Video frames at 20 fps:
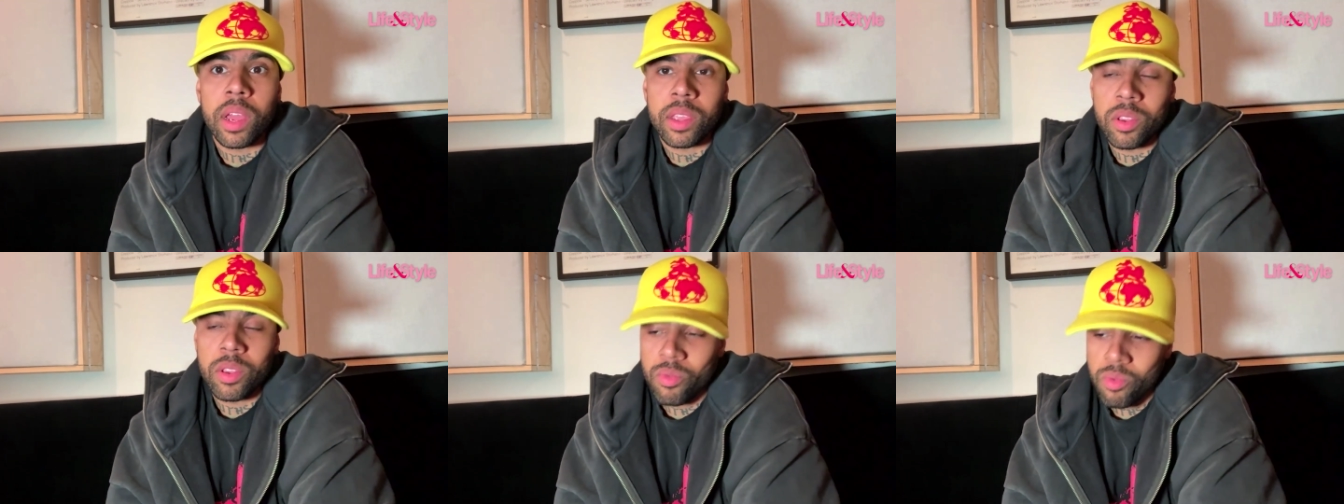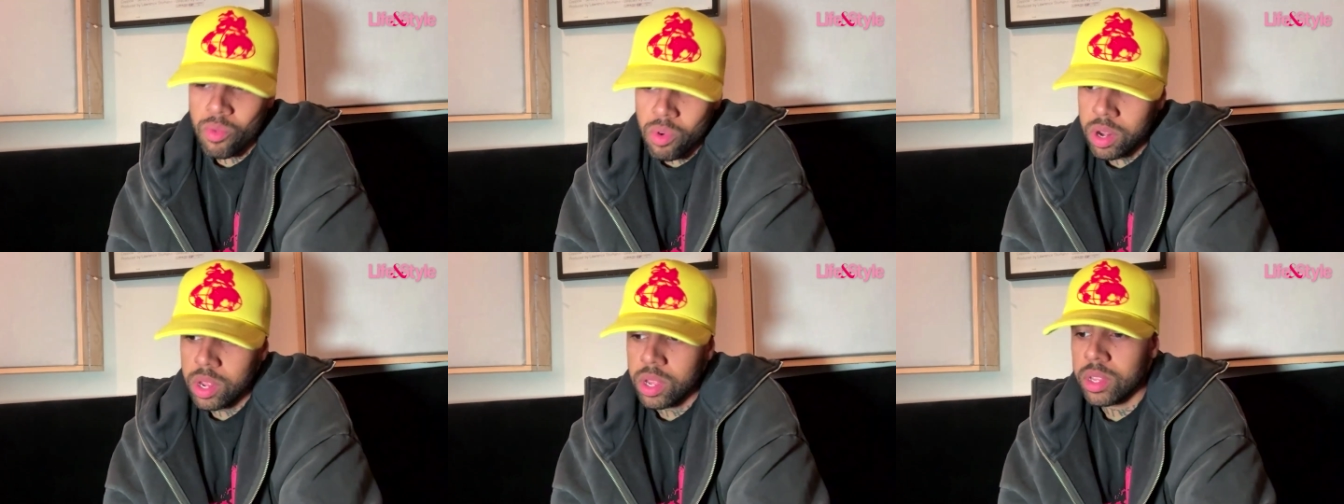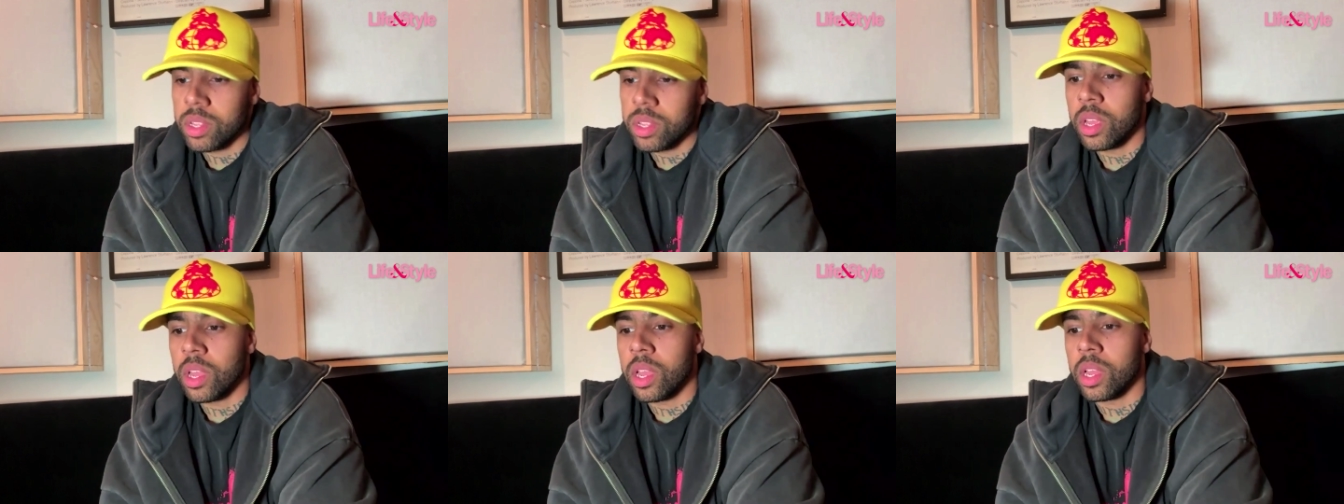Like you want
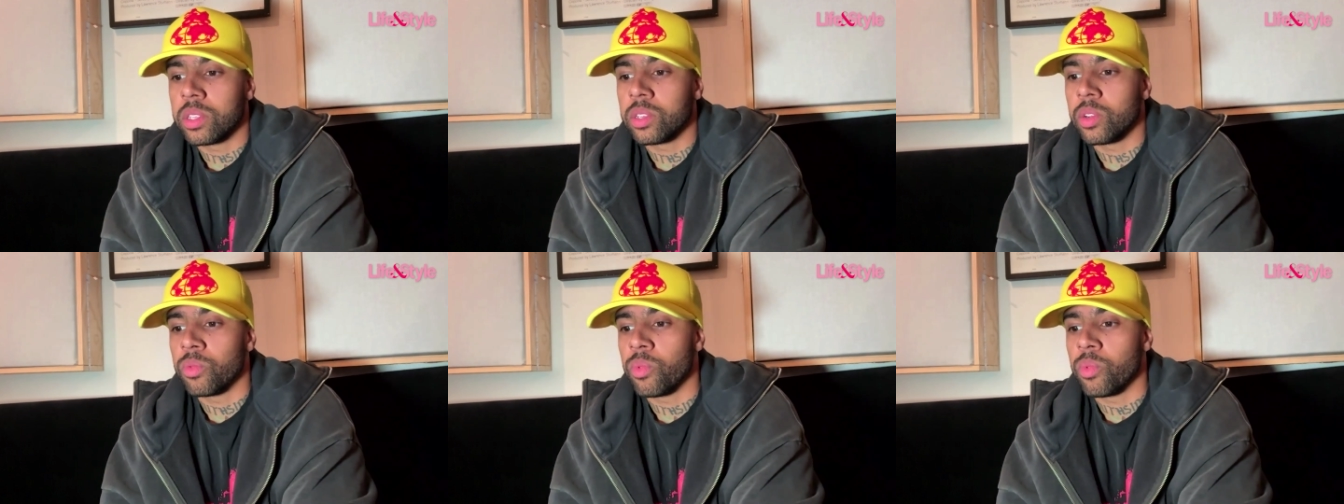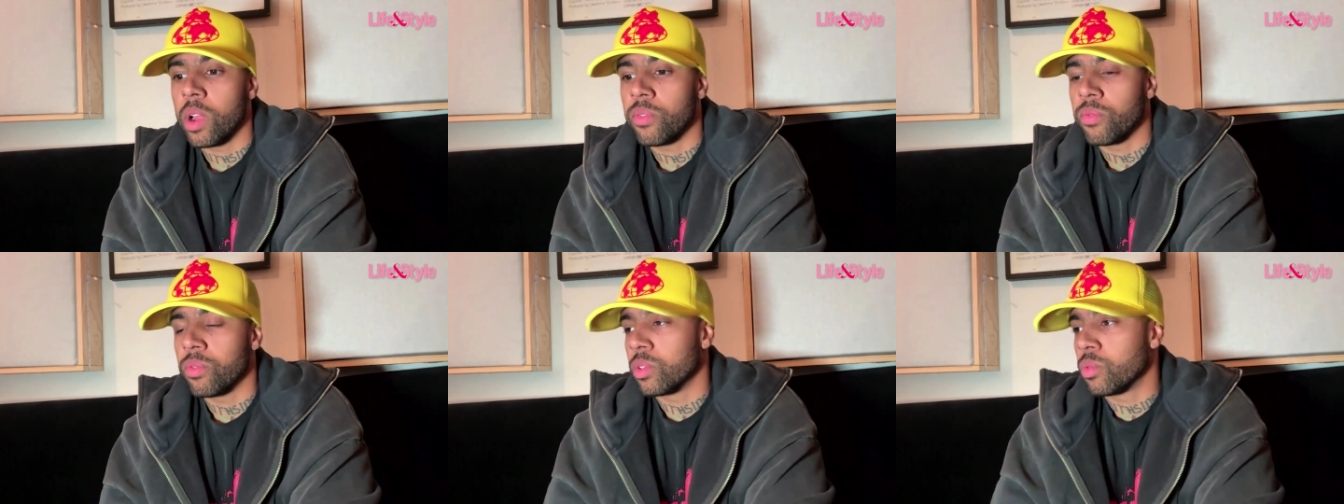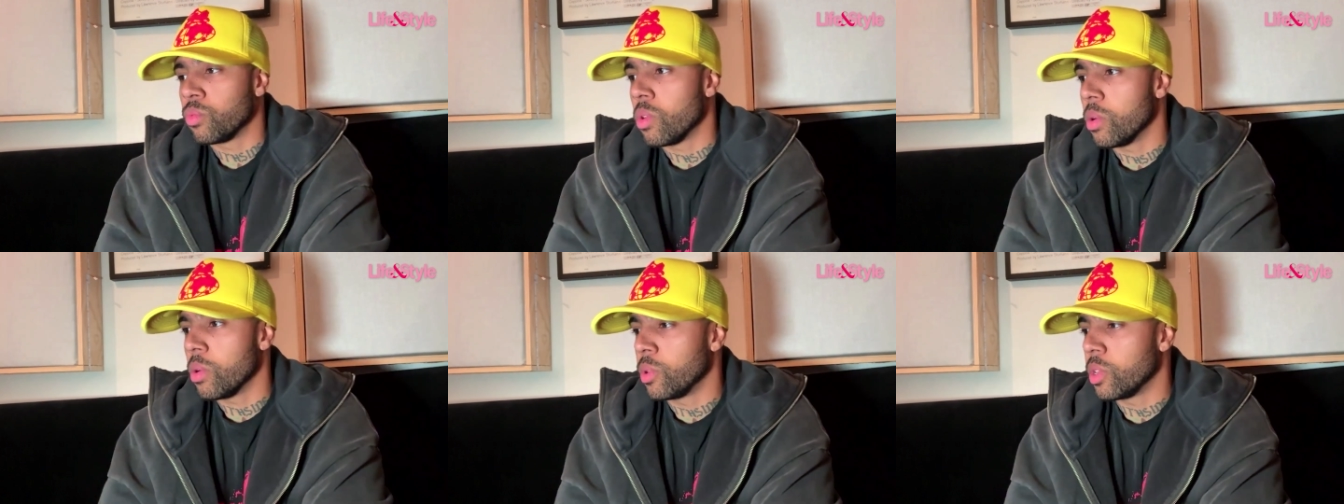it, yeah, to
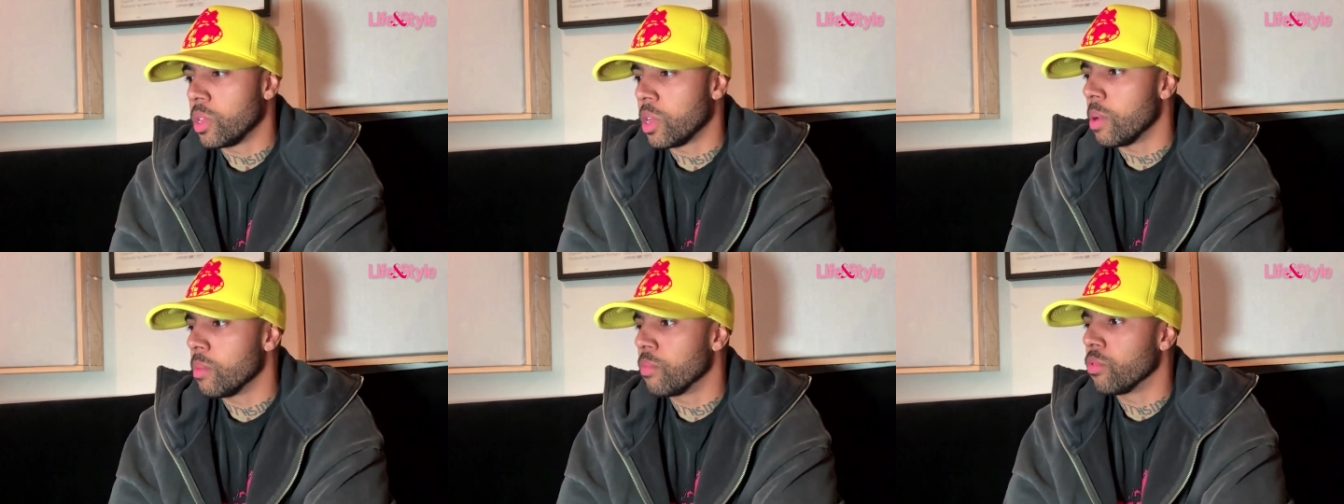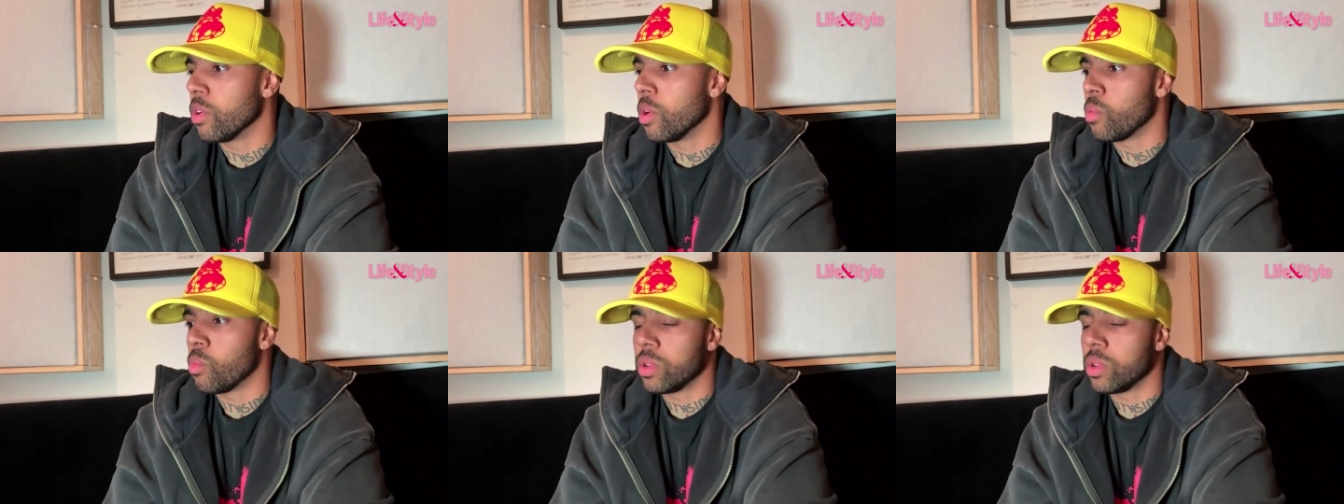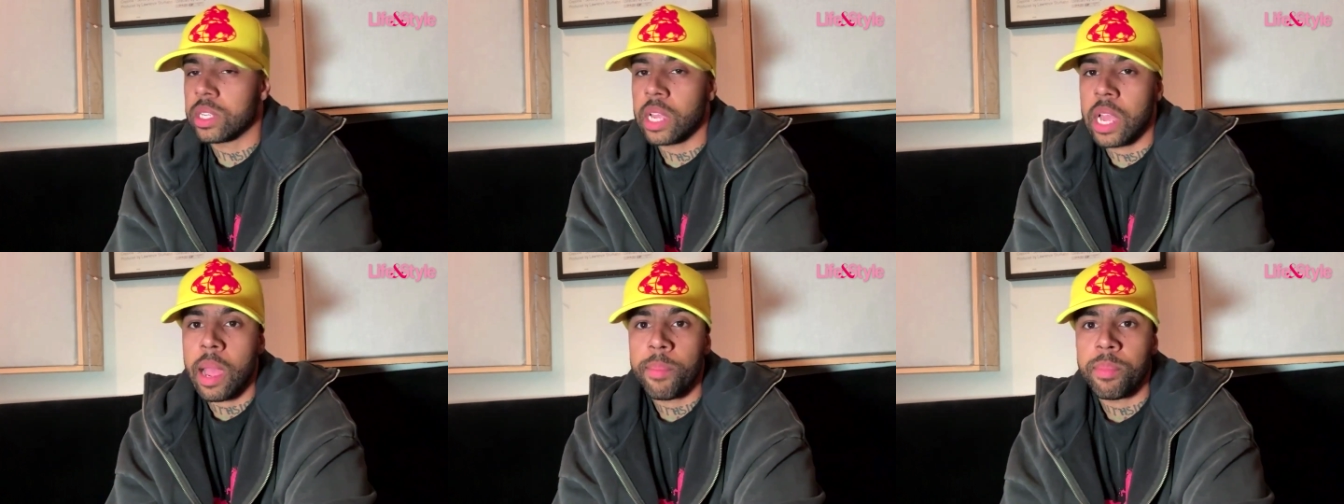reference where we come from,
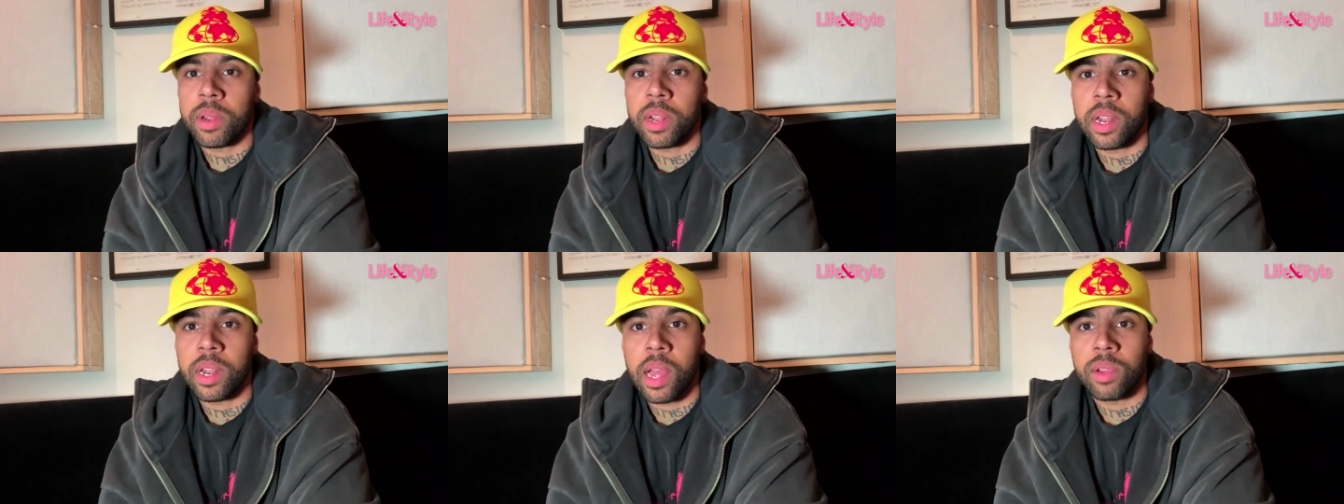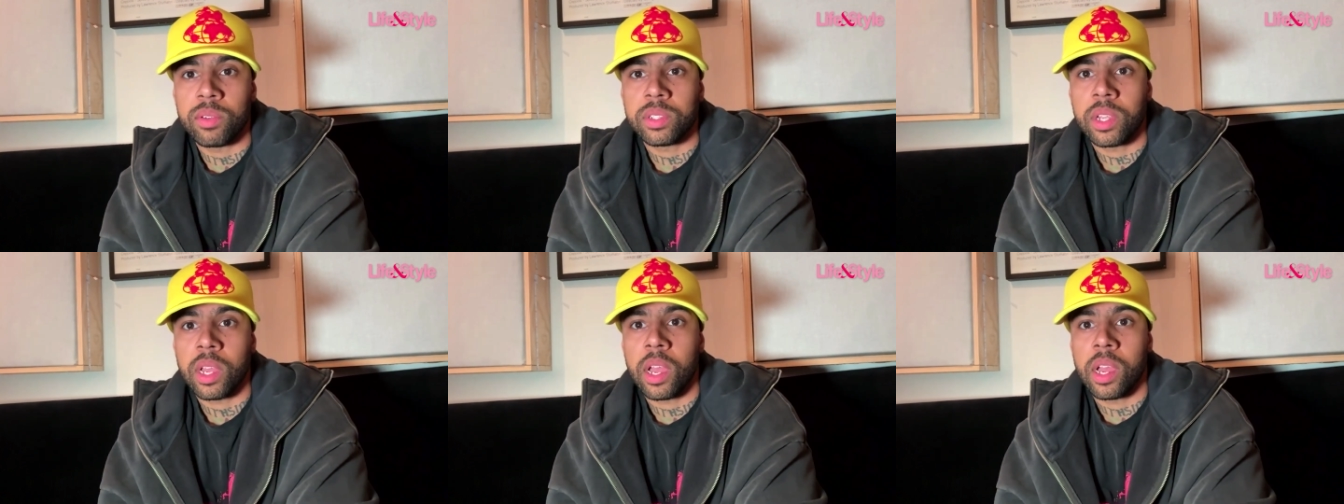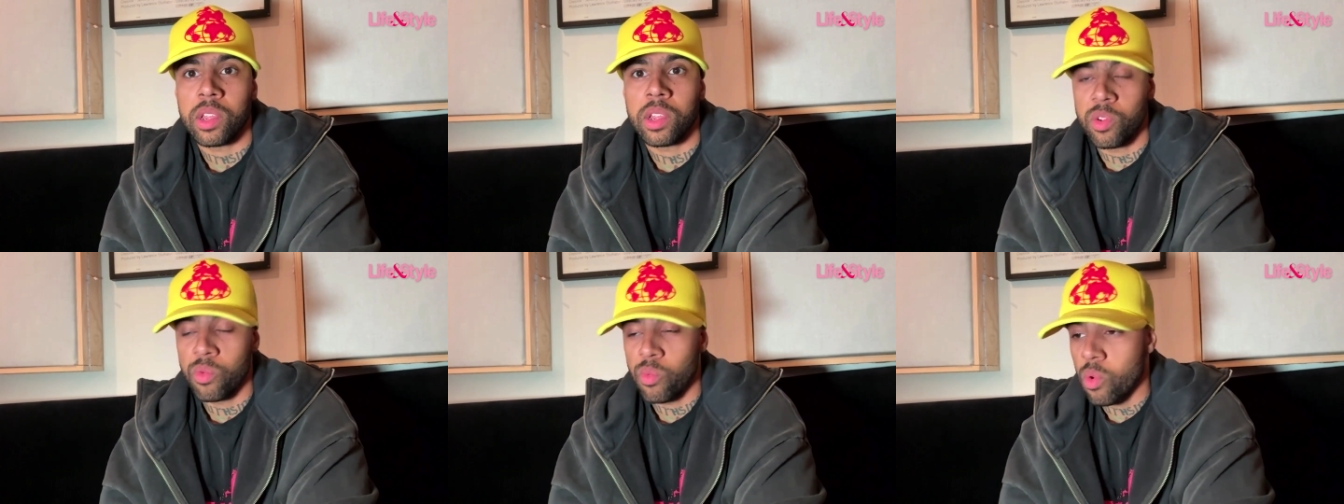what's happening outside.